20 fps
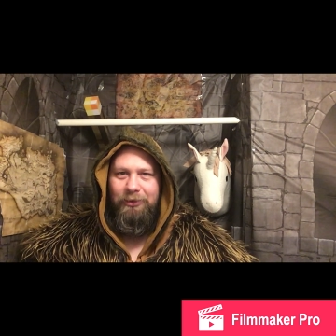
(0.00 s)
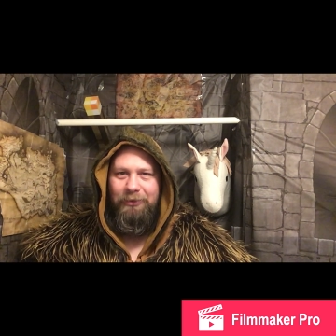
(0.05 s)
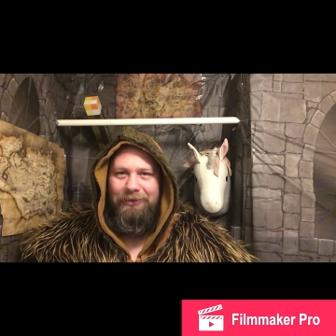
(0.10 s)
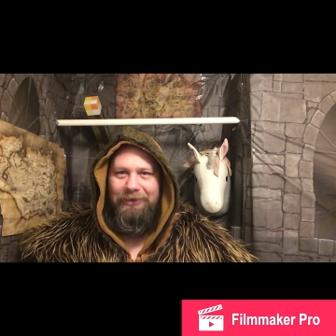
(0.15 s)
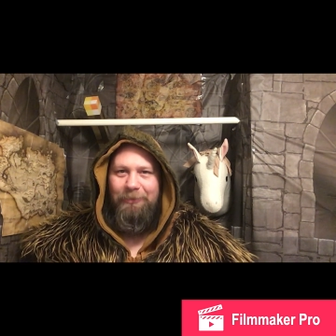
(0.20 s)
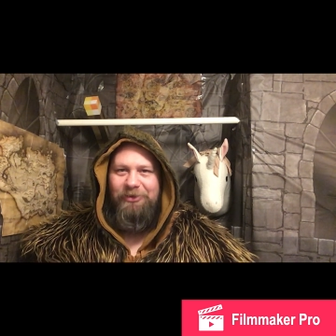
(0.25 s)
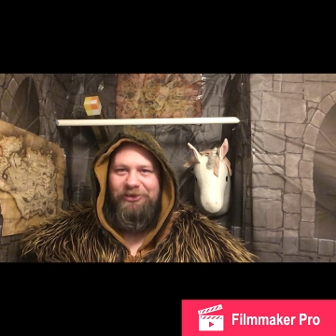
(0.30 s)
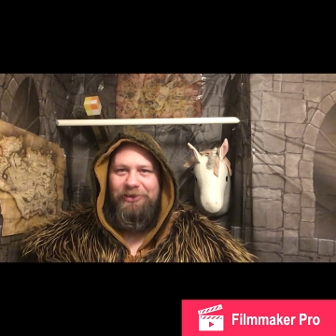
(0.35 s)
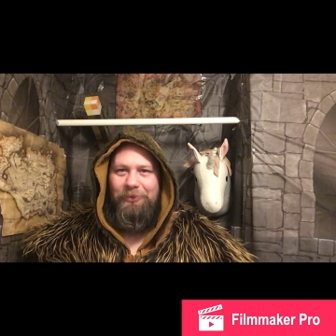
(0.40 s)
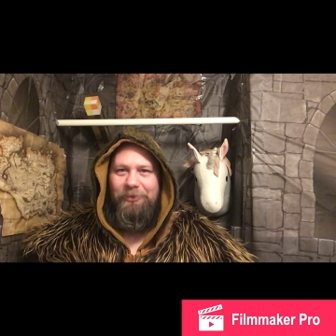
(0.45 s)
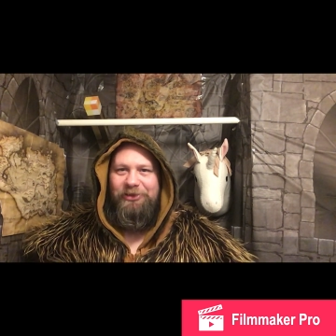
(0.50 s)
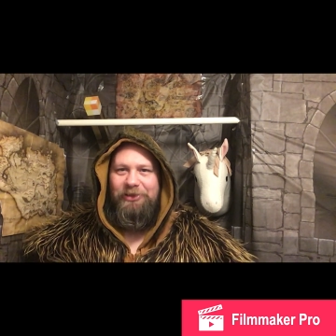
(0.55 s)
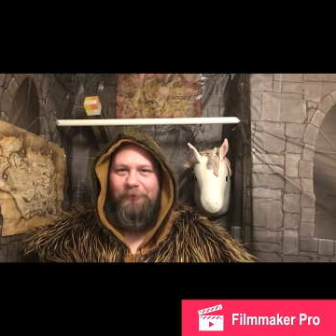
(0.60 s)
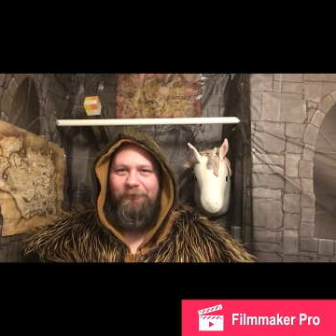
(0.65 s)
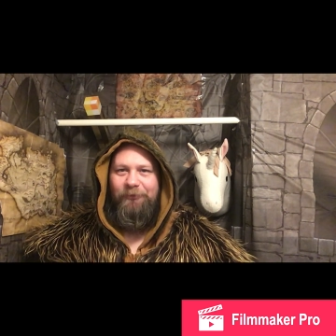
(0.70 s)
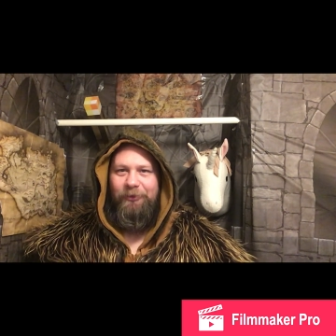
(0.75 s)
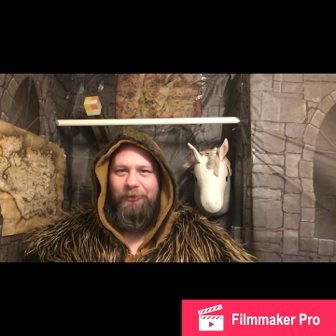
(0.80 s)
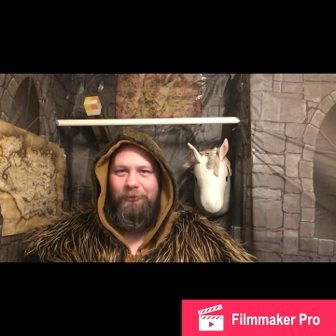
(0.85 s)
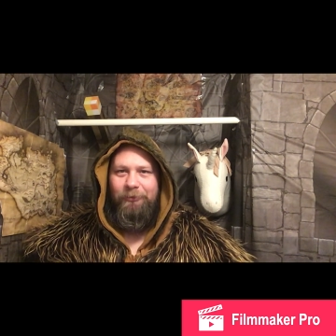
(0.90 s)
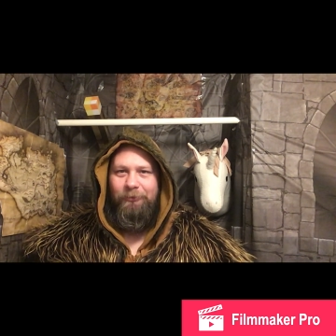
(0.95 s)
Let me sum this up
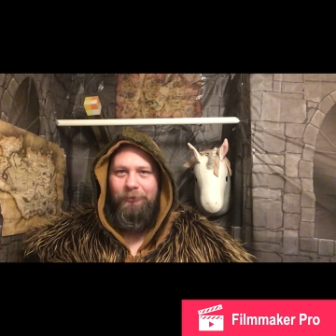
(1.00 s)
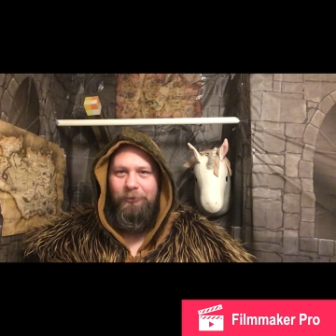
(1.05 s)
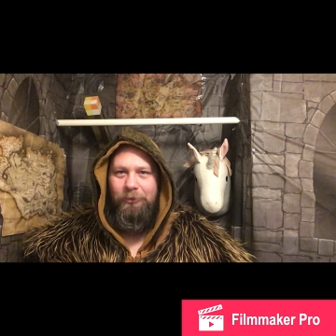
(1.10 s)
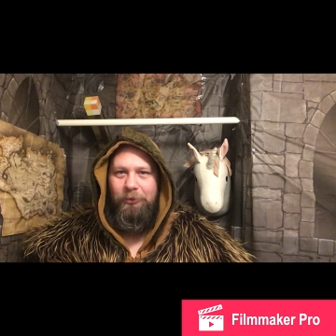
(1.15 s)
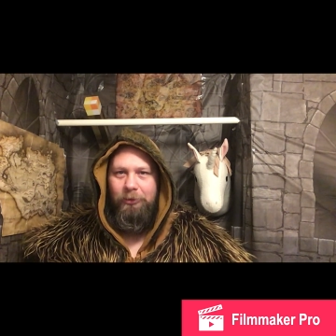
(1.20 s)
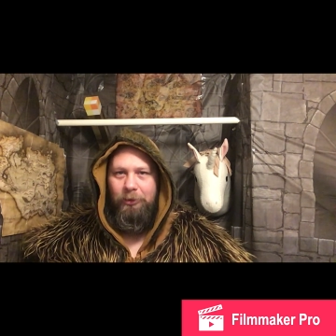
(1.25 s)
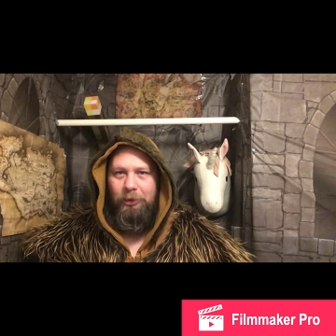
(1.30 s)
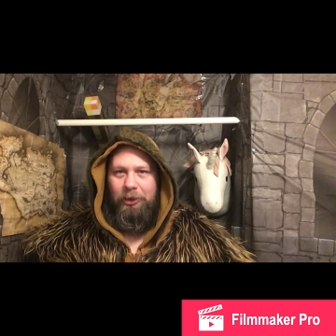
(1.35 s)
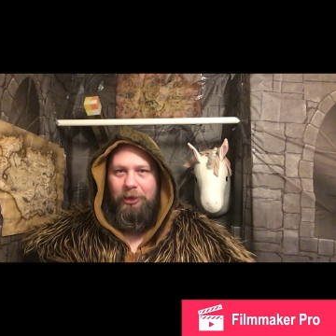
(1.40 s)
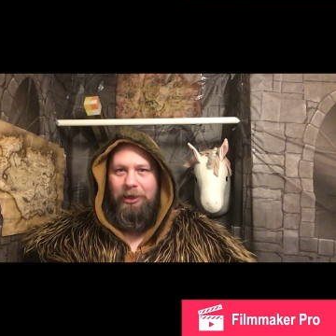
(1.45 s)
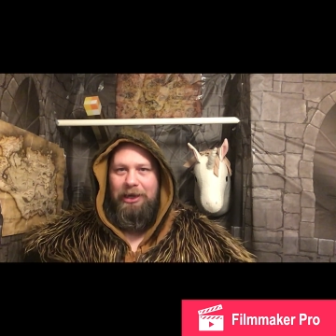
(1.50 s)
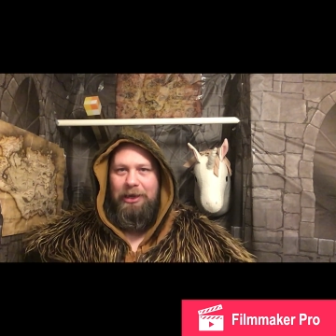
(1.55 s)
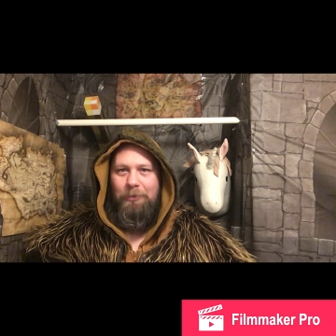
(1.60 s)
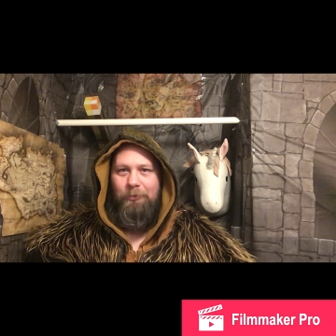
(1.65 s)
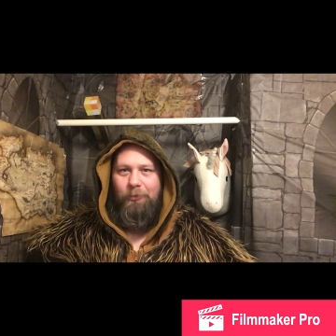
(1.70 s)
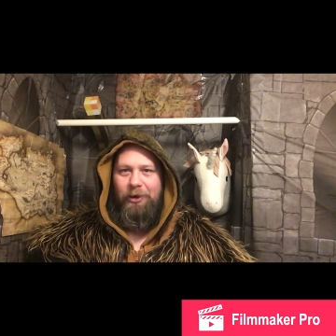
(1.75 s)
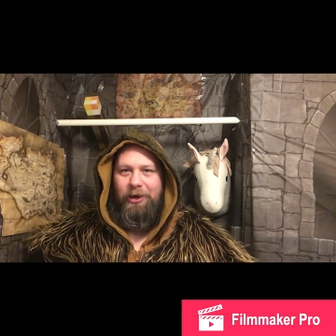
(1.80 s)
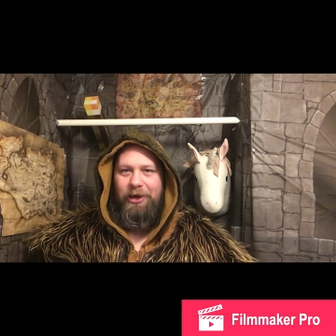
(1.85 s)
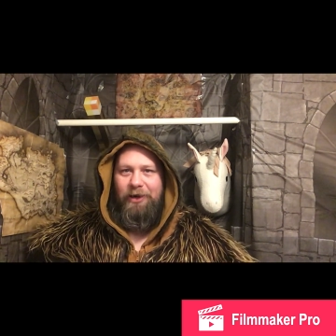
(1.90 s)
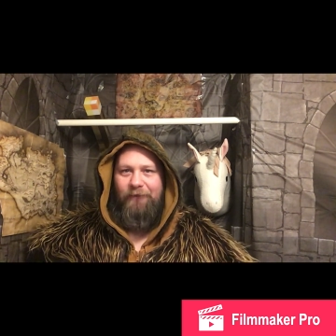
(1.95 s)
for you. I
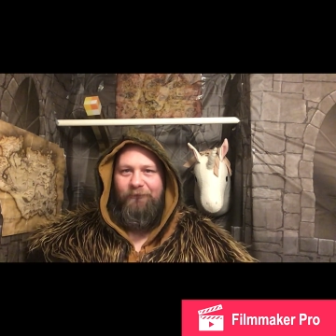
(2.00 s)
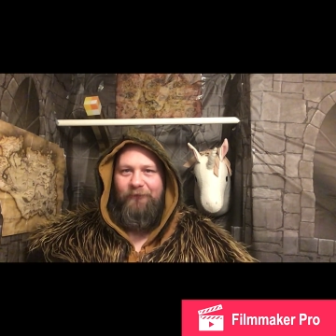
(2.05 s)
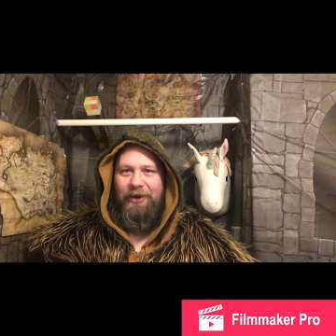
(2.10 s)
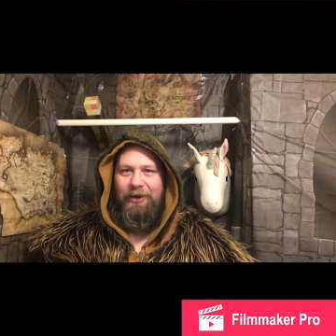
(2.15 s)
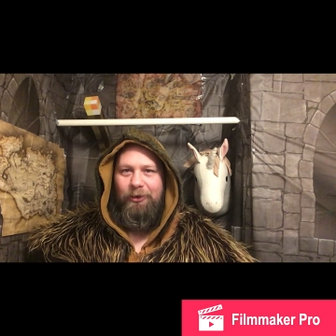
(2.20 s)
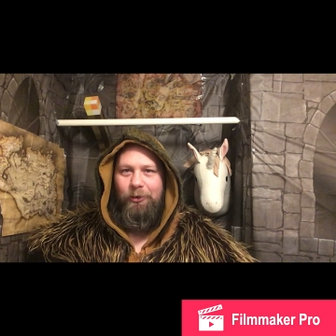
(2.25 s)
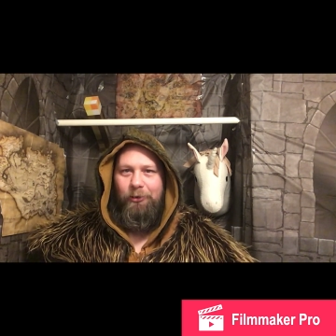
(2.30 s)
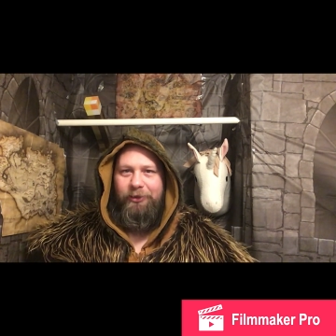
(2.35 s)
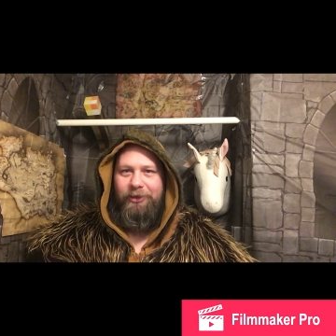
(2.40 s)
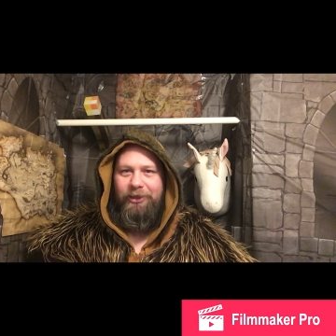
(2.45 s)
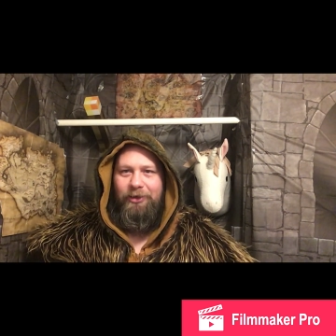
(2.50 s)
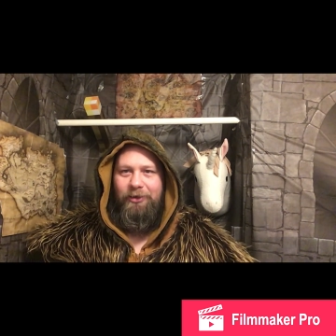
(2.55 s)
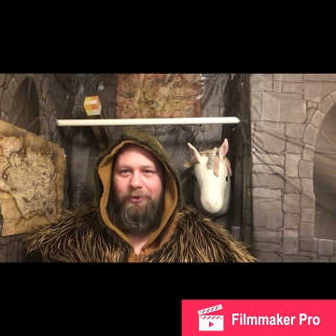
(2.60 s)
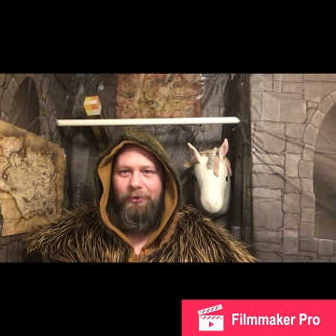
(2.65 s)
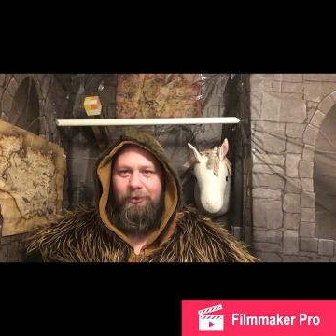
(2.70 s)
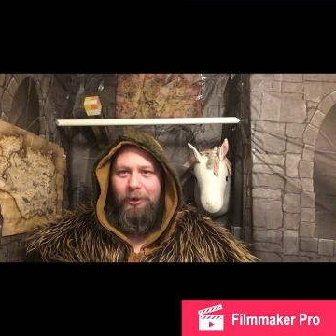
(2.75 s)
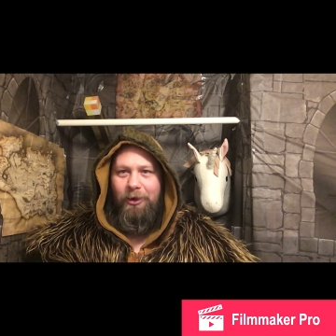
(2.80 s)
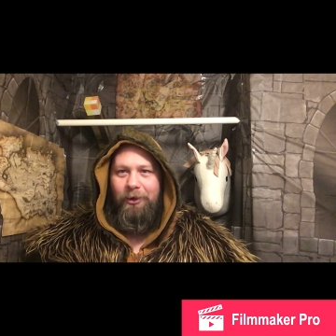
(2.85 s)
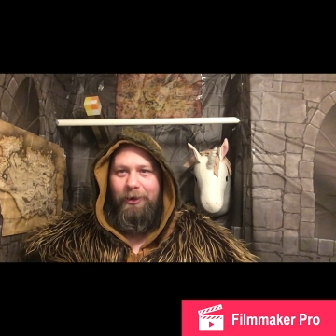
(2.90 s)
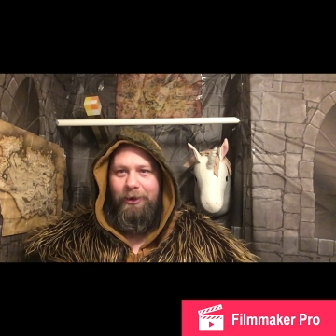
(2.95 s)
am ready to fight Loki.
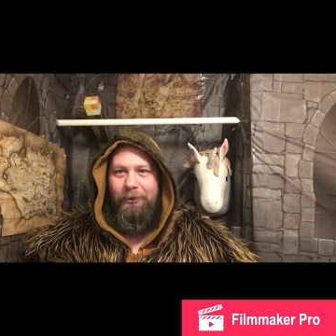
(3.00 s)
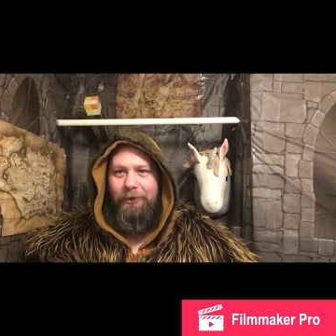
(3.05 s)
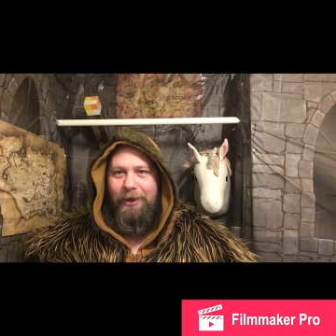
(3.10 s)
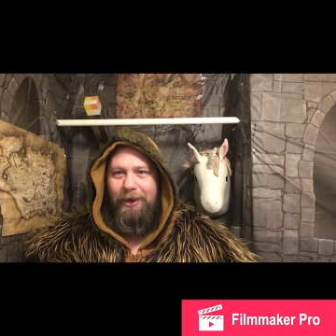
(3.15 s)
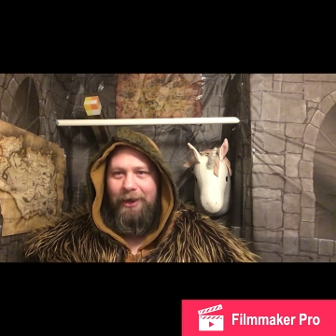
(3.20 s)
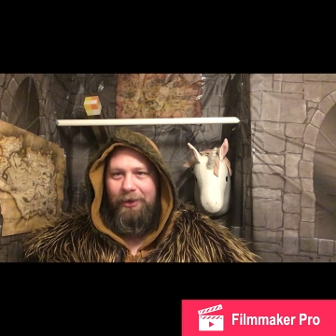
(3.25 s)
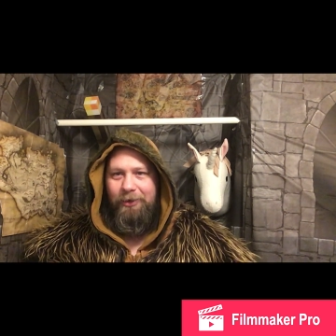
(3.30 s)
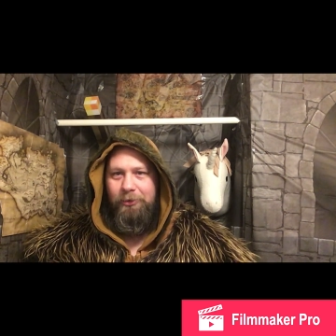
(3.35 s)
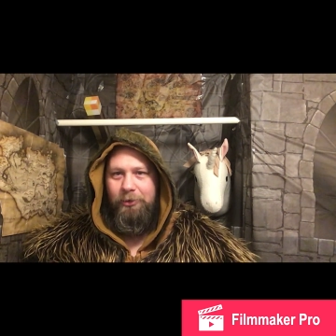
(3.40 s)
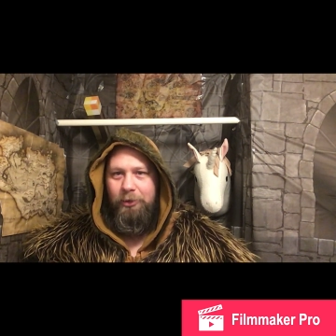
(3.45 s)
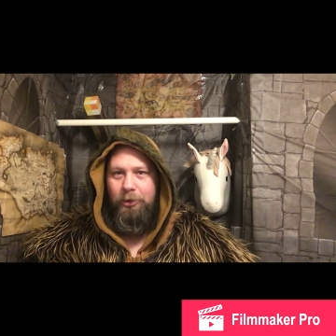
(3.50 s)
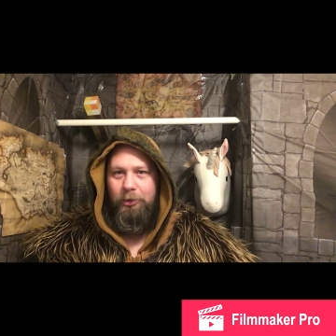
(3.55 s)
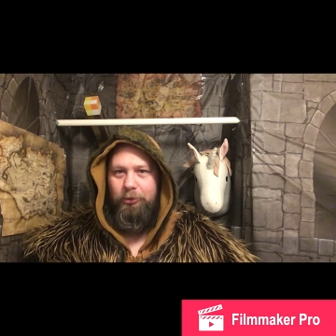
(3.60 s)
No, you're not.